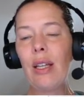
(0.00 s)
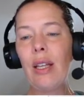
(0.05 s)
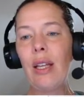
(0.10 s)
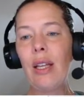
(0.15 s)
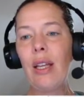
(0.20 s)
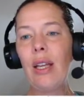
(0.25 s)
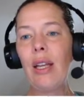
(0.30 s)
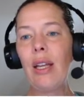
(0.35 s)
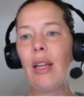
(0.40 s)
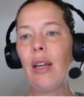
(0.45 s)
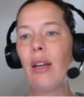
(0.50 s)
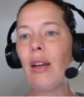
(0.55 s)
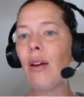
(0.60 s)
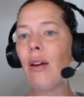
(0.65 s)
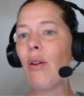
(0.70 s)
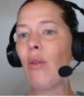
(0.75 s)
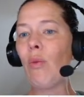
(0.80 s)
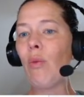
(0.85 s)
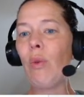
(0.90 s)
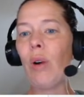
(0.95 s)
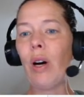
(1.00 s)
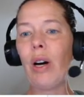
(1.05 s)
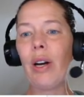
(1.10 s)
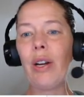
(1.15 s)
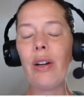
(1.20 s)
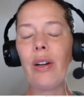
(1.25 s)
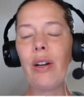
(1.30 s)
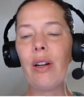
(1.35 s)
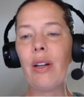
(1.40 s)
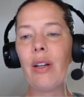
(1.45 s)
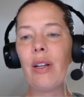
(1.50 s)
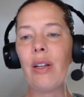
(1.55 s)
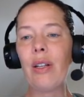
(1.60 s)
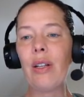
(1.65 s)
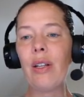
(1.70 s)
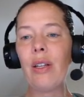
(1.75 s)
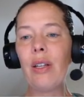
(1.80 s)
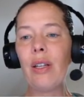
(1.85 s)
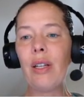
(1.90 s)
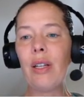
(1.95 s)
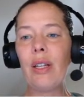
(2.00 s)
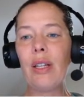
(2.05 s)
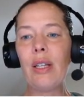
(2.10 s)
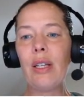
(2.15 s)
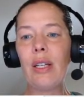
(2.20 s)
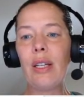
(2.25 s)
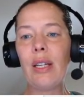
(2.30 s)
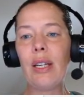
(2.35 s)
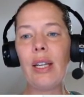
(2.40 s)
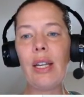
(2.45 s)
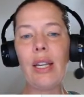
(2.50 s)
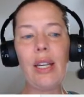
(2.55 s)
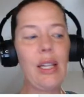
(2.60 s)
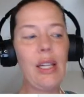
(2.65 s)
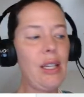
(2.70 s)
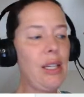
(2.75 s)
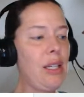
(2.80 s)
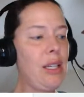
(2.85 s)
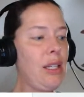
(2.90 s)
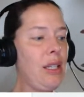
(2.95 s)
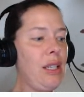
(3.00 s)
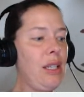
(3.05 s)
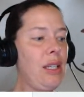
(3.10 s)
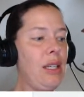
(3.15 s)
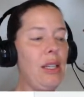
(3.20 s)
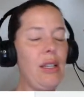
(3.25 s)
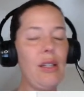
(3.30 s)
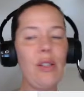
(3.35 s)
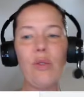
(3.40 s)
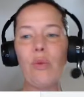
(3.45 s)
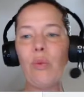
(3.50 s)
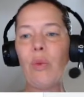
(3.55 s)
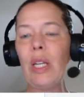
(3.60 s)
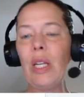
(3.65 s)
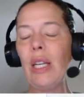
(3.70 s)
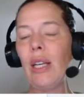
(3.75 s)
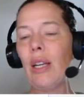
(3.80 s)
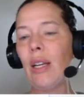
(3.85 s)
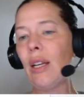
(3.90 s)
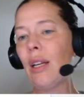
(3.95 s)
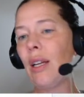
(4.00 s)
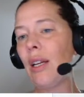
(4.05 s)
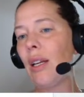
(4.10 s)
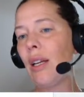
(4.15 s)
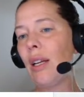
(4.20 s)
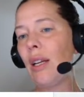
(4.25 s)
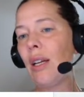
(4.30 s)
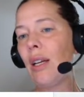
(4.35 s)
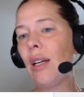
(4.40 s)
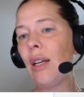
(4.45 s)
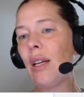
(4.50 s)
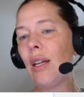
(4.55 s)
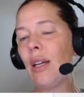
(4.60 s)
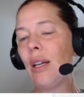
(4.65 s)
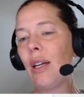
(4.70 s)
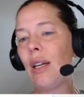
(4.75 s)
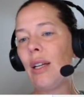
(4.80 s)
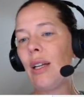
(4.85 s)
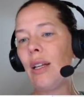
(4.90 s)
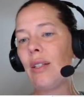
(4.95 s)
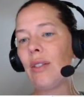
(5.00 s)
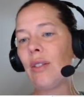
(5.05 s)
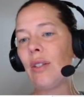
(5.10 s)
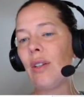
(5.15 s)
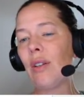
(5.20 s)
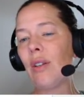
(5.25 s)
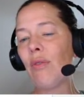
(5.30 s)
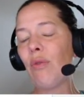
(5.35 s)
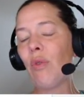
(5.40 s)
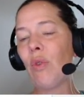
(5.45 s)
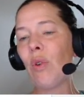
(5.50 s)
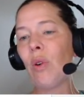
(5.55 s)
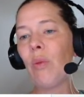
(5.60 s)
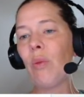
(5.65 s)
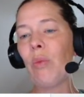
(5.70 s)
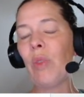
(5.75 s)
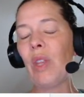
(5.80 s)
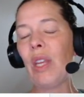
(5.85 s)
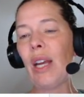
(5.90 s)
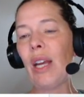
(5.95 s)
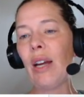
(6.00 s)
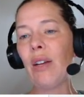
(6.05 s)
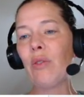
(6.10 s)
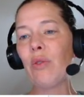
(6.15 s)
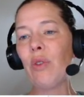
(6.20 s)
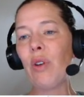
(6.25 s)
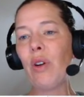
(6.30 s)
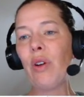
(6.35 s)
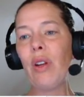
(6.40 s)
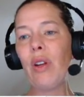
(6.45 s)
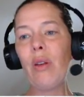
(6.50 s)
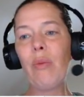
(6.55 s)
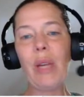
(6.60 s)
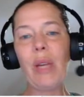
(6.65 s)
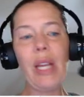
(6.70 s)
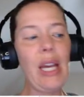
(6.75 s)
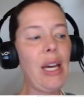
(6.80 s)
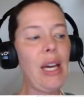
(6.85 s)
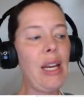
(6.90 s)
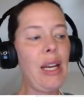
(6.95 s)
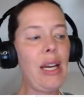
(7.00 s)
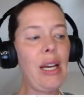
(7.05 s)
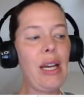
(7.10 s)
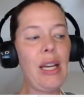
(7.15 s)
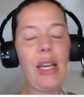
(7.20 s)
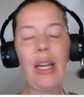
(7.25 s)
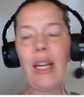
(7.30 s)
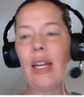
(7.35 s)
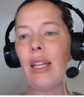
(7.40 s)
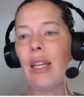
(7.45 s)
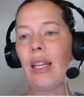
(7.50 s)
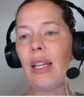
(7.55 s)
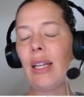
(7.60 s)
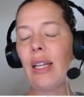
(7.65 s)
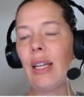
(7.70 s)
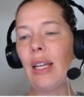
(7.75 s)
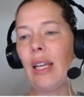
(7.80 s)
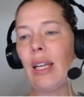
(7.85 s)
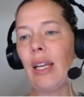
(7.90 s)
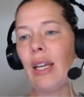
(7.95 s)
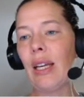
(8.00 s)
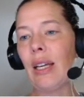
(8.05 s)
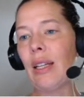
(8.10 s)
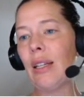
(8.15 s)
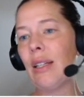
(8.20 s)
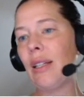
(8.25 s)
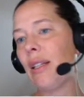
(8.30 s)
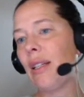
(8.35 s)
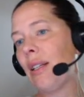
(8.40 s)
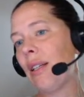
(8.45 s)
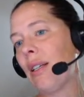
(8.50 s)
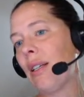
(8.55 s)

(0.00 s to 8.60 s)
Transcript: in water, again, it is weak. It is going to form the hydronium cation and